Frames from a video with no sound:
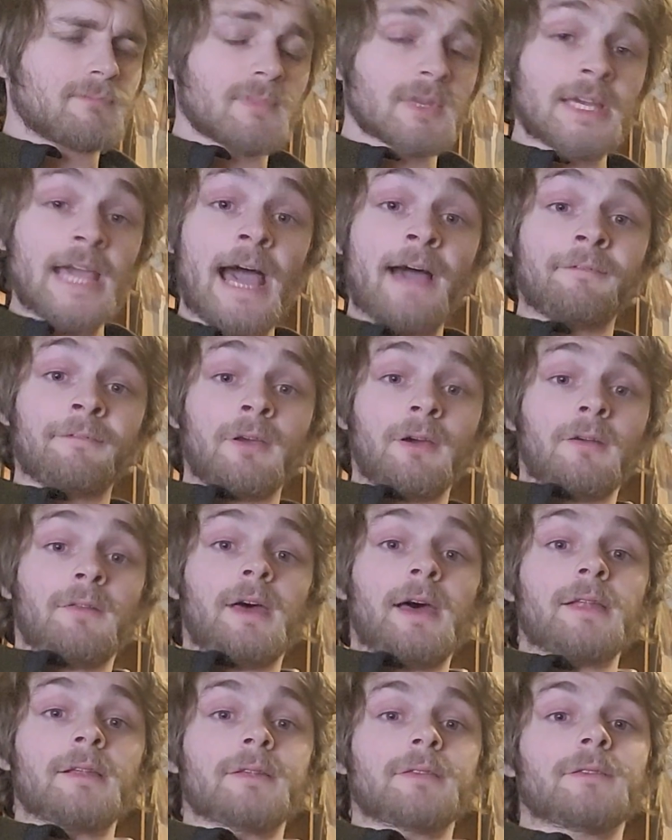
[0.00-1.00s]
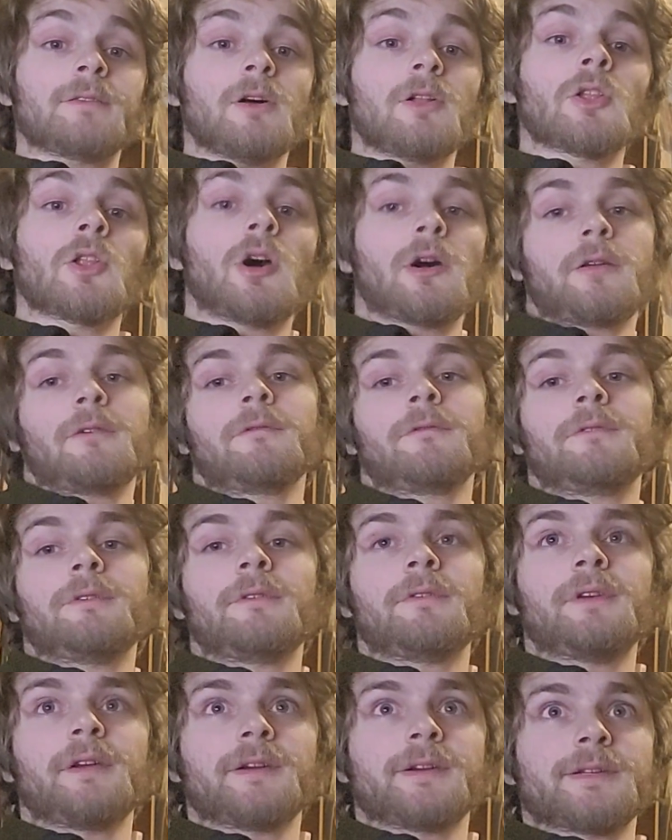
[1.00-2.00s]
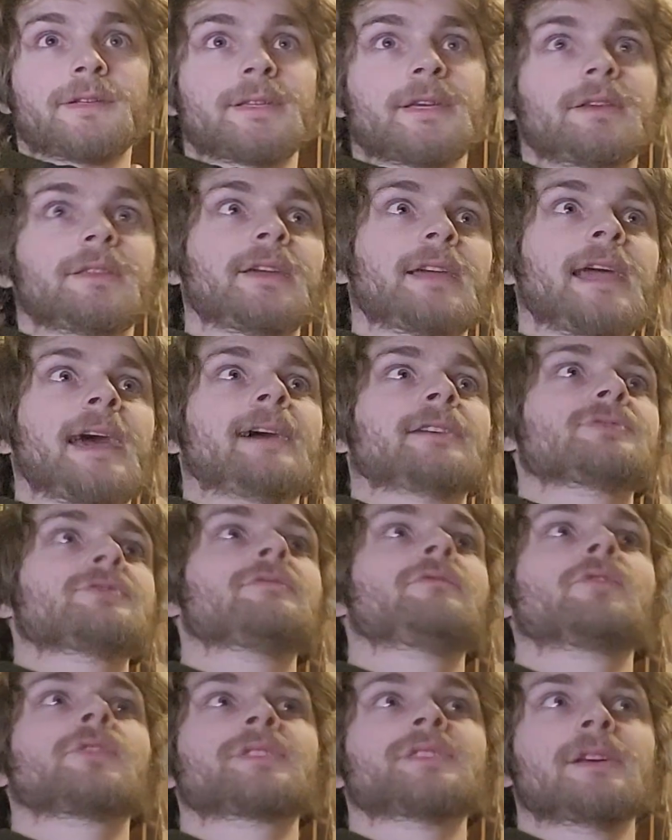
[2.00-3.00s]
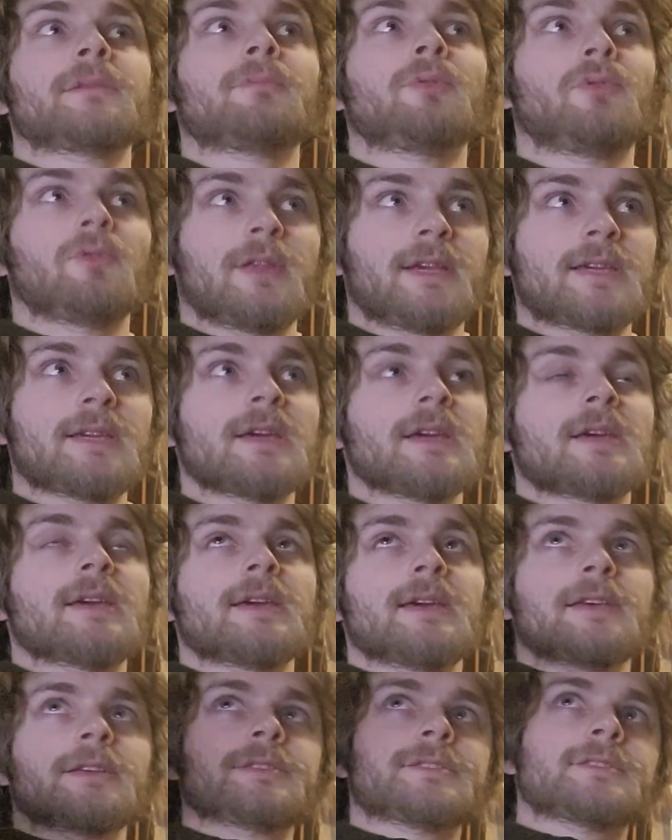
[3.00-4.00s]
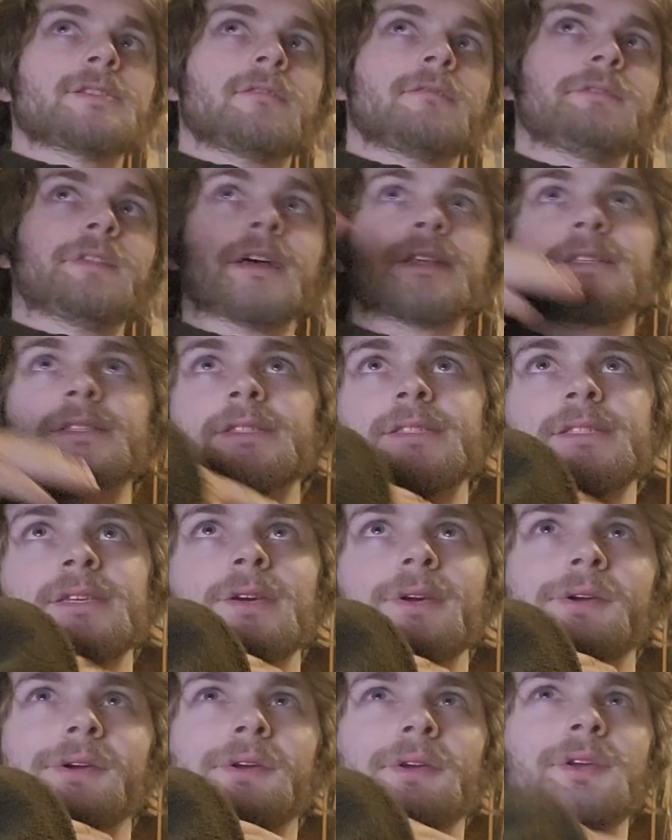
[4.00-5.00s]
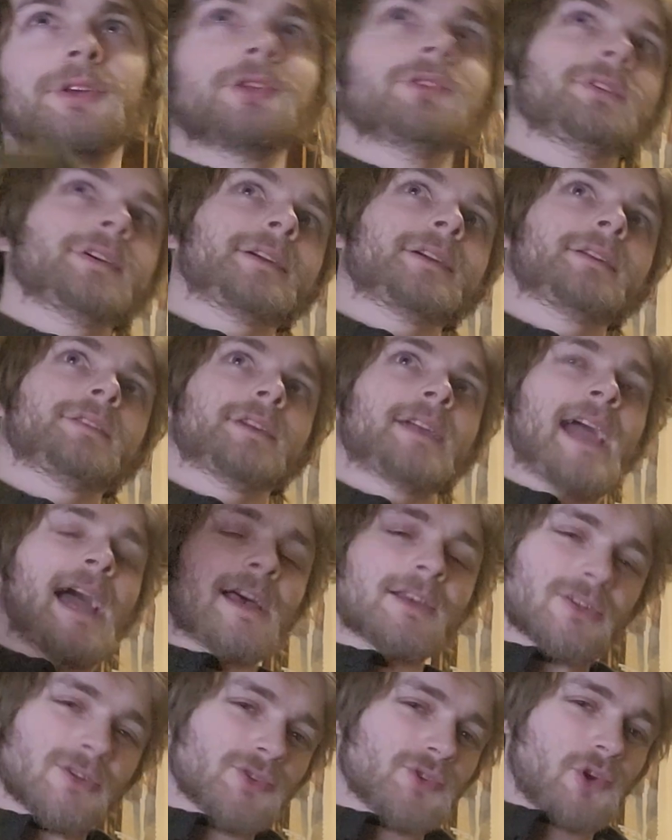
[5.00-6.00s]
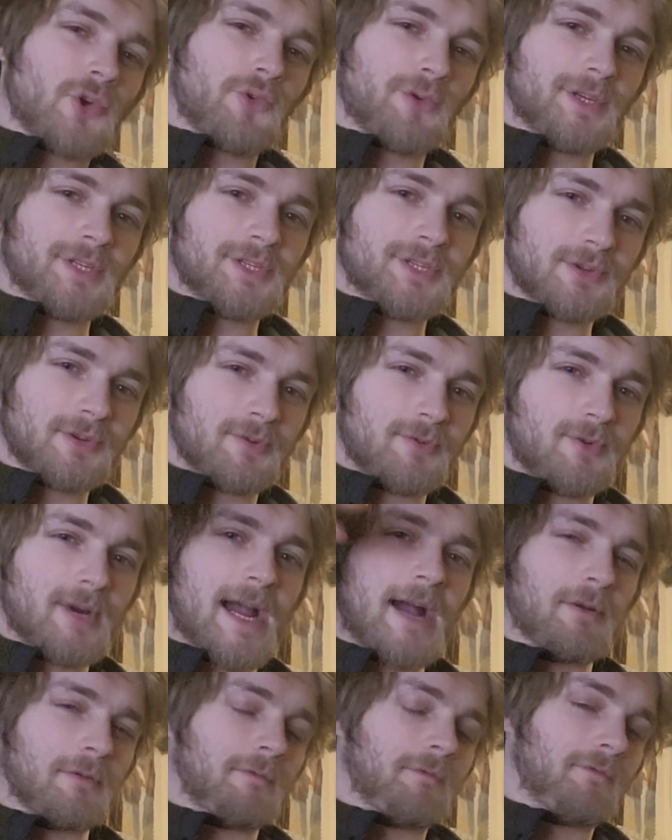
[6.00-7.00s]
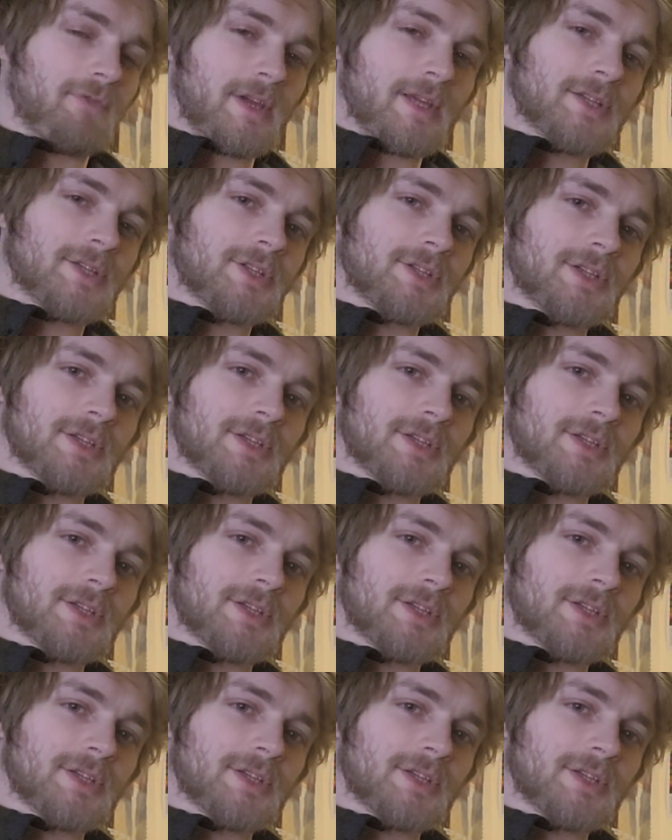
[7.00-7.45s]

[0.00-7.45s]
Kafka, that a lot of the things like the castle, for example, like is stuff that's like the castle's always so out of reach.